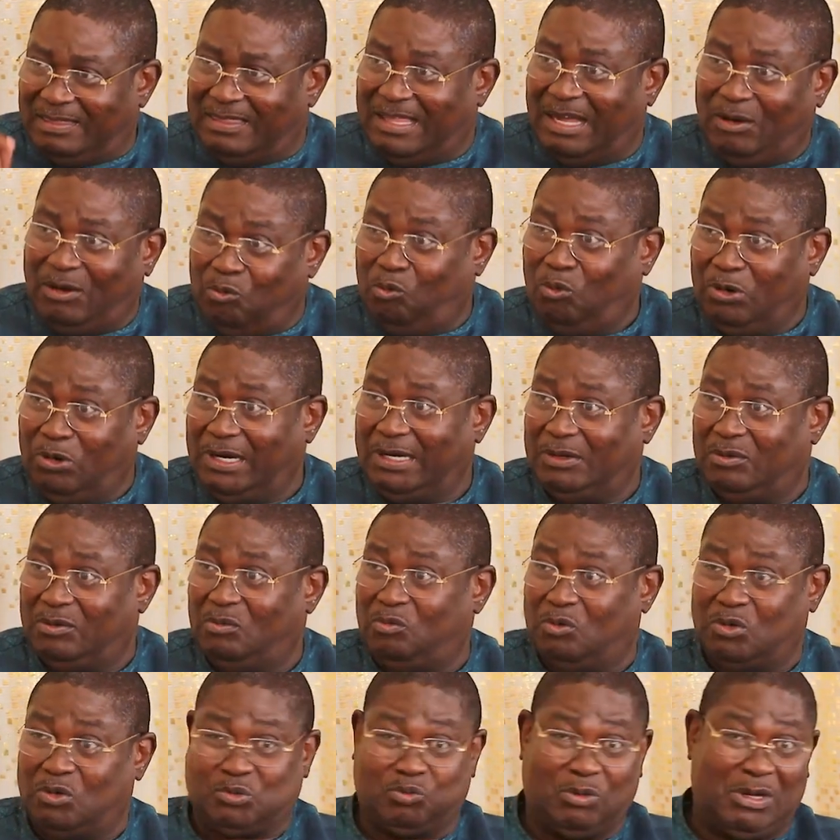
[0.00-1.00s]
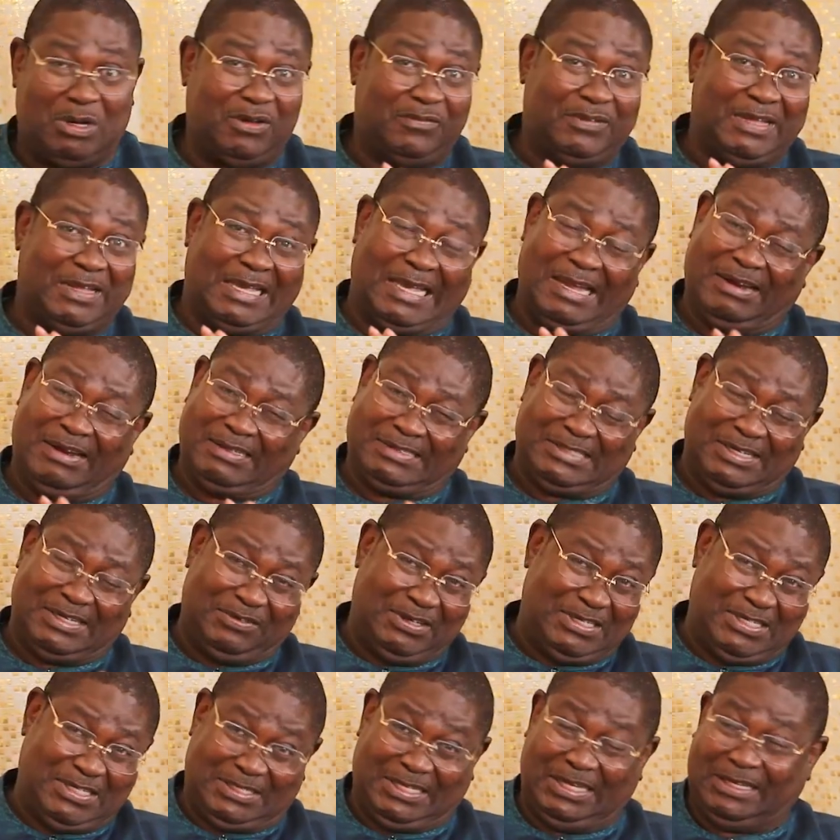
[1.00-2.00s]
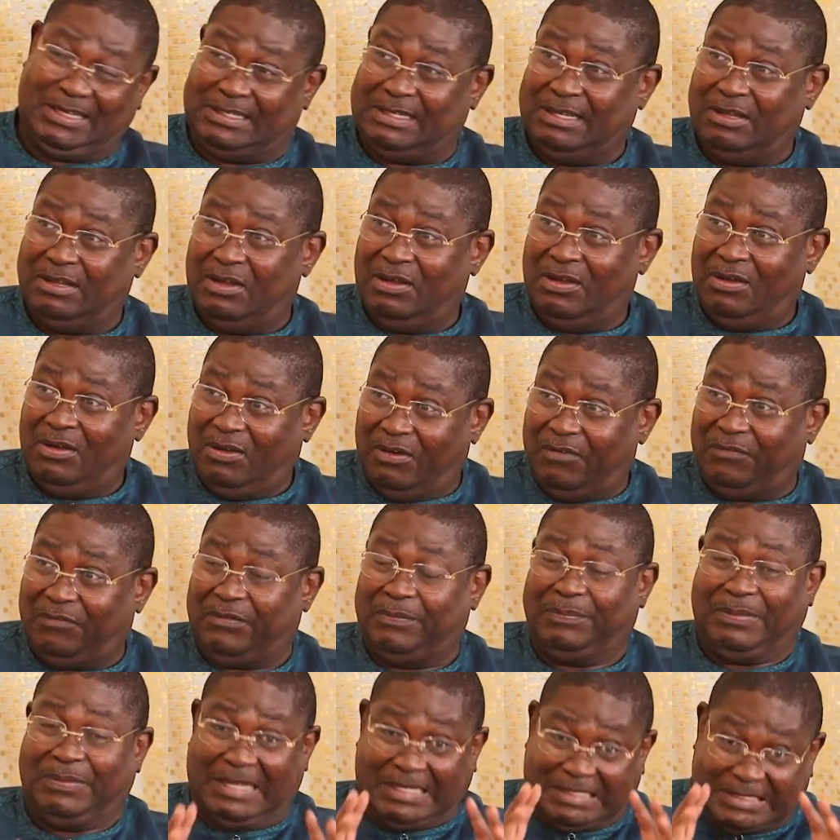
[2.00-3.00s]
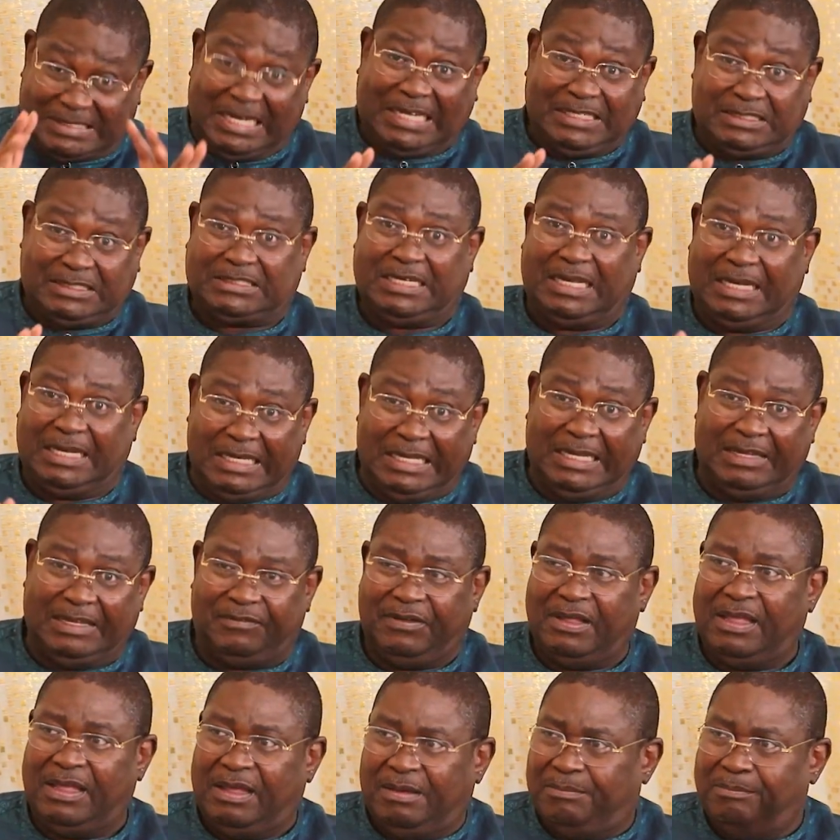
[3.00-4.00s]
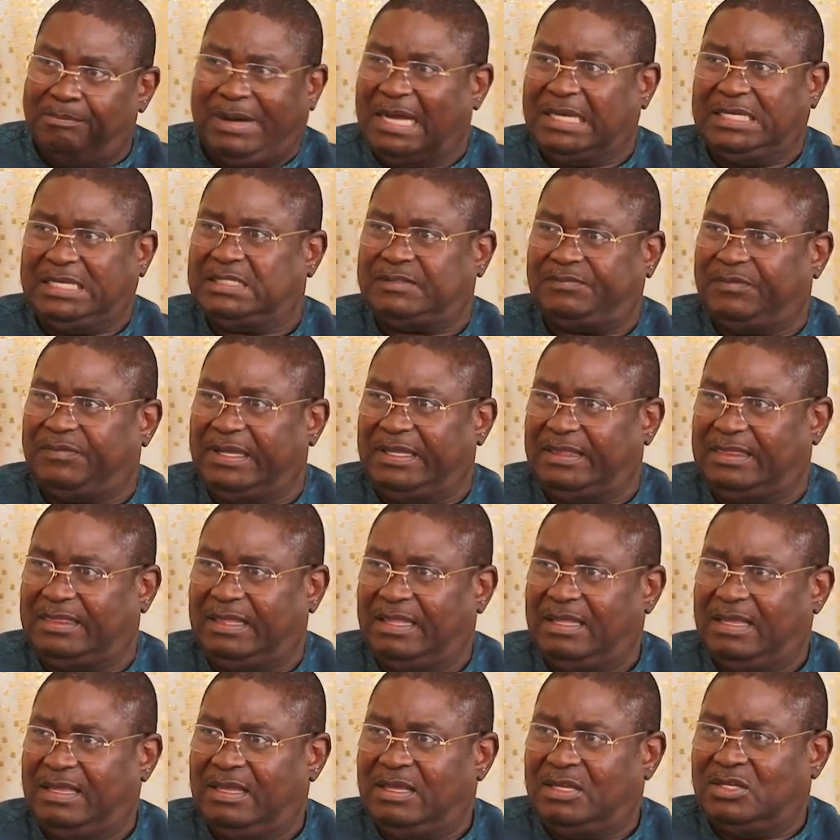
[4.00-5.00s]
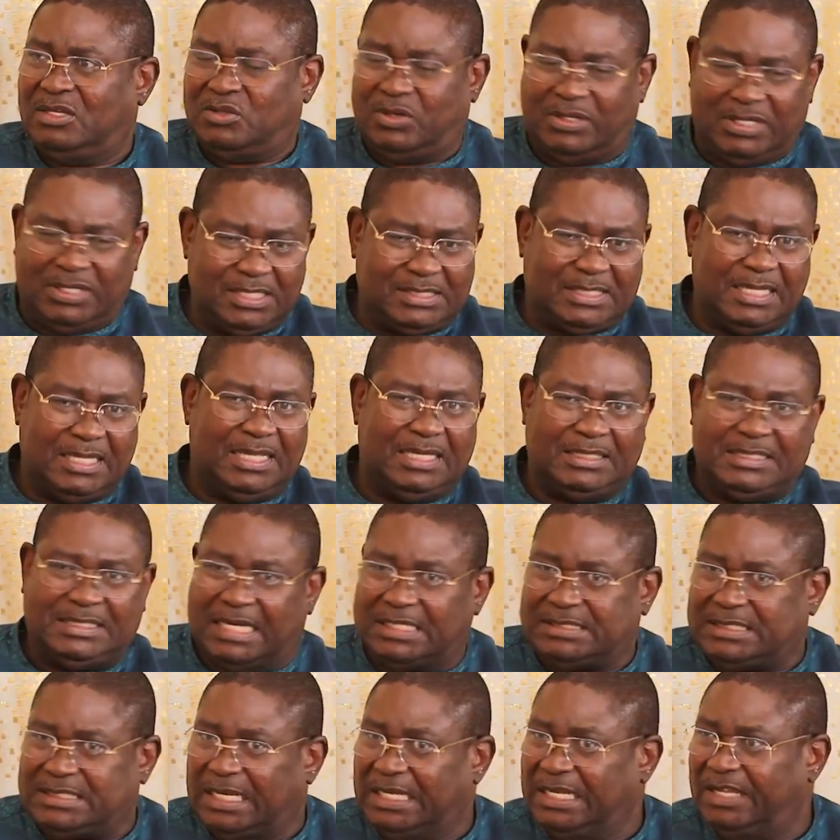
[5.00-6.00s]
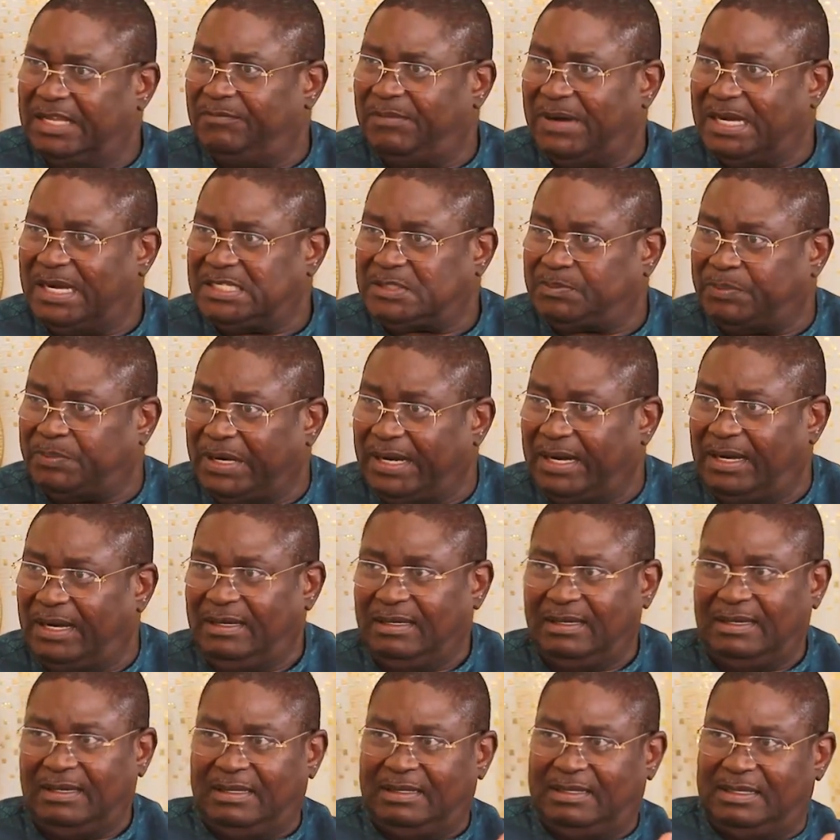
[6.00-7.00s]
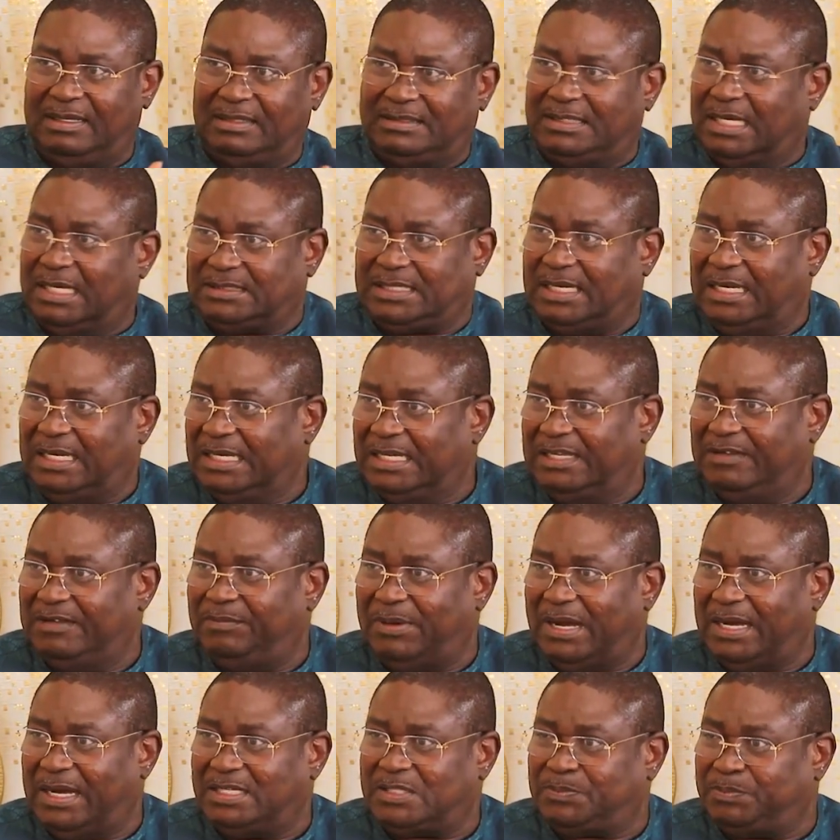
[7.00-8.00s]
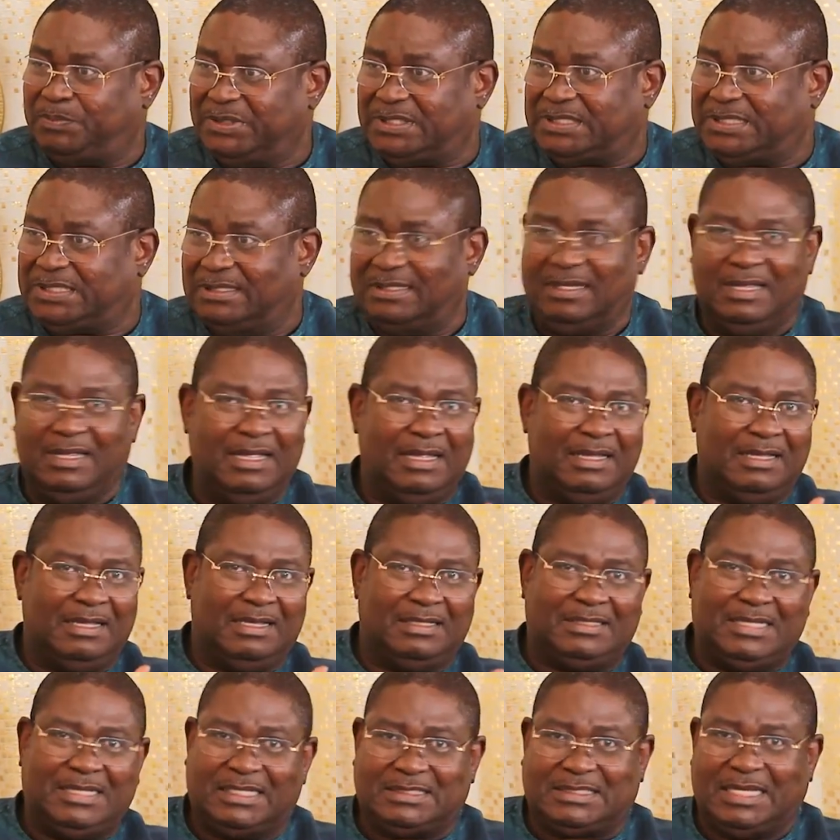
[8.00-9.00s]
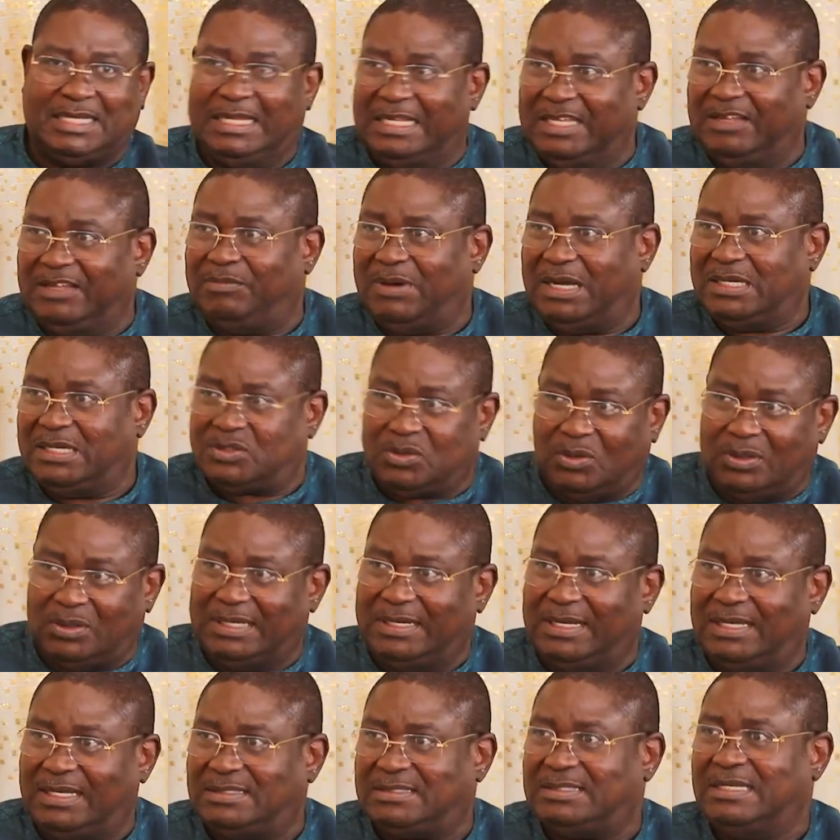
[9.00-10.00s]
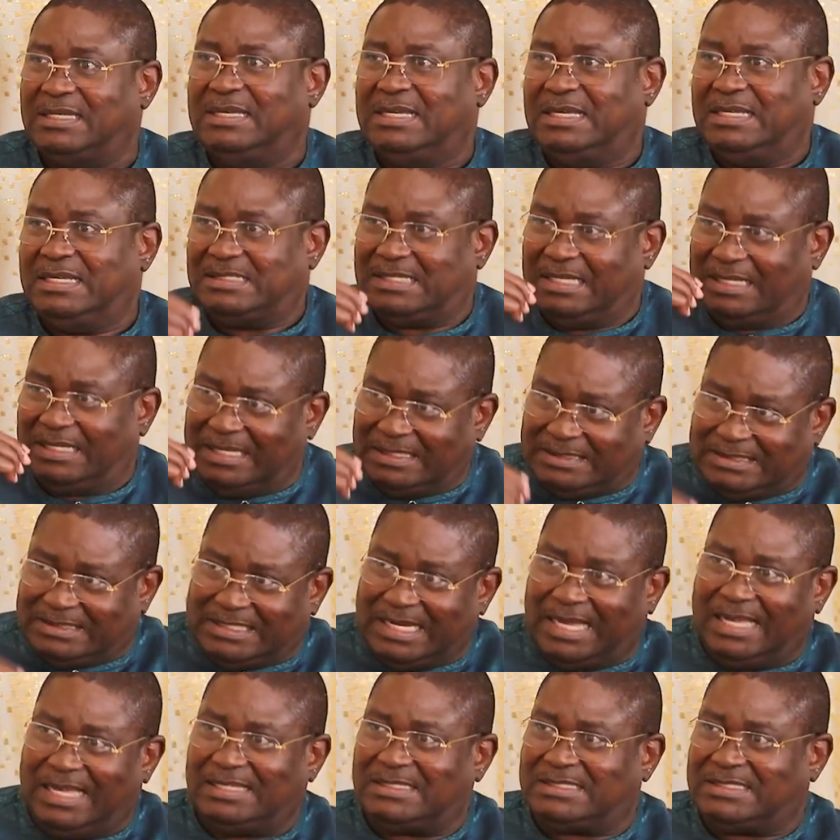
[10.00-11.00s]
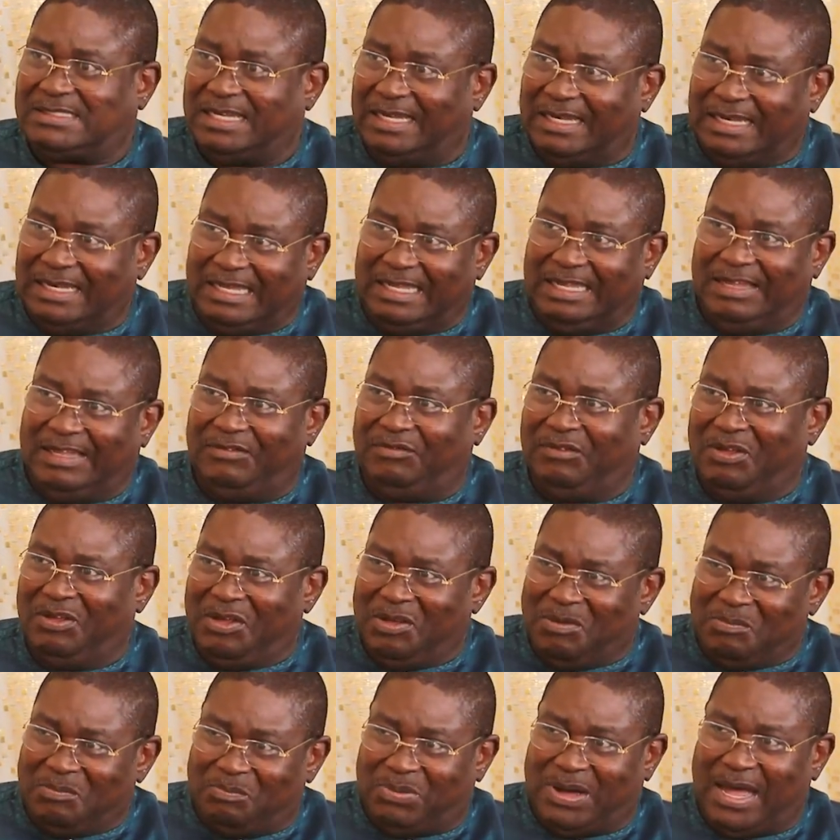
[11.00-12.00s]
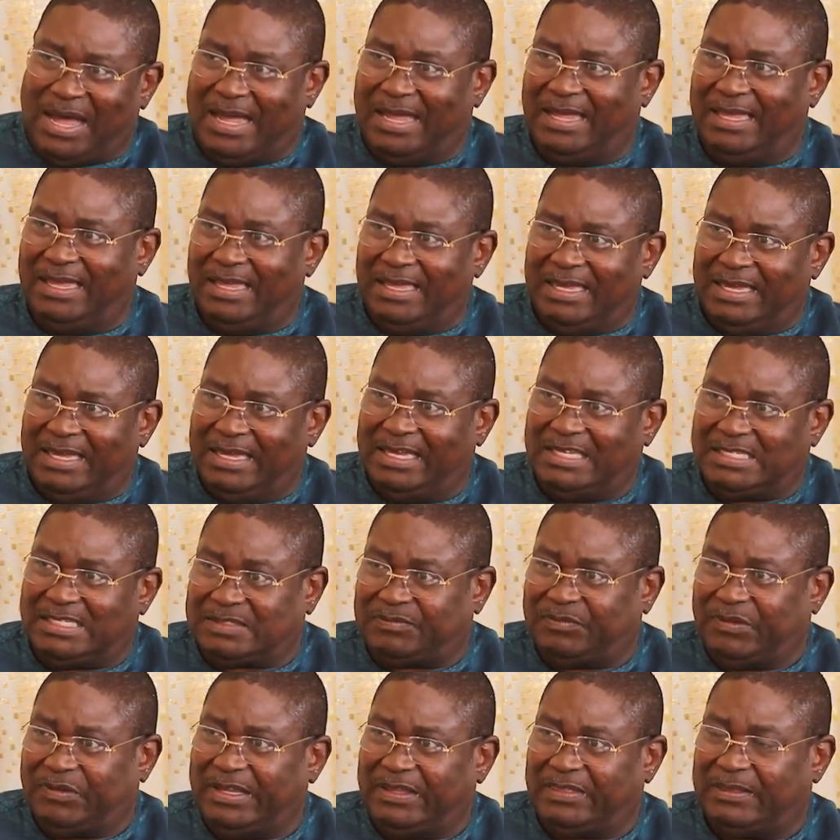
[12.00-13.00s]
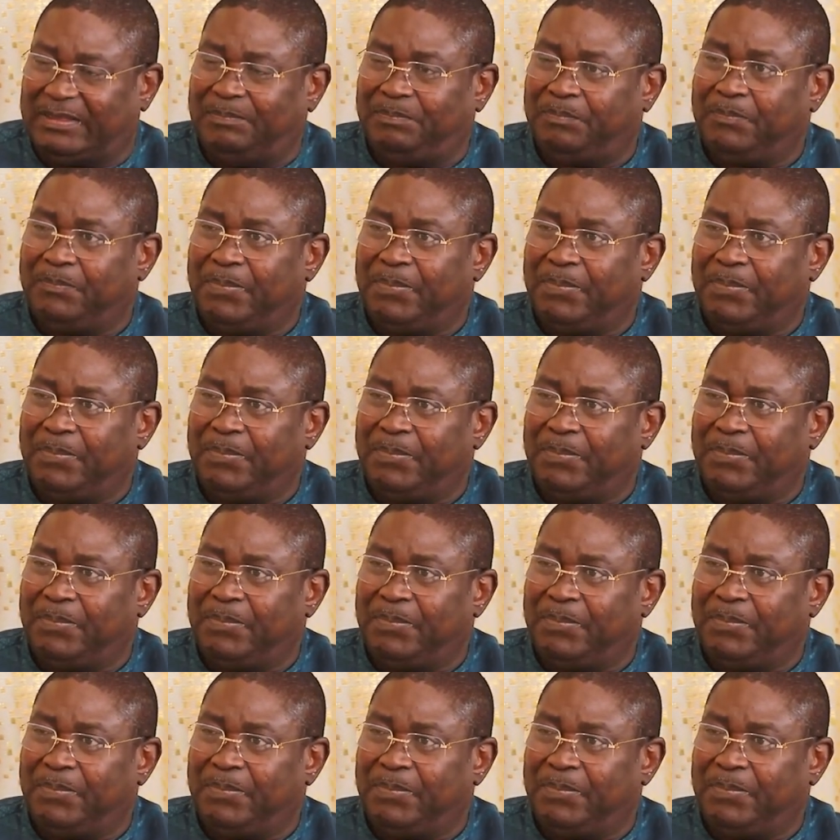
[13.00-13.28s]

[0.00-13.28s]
That word was one of the characteristics of him. The just shall live by his faith. So he didn't say the just shall live by his prayer, the just shall live by his preaching, the just shall live by his holiness. He said the just shall live by his faith.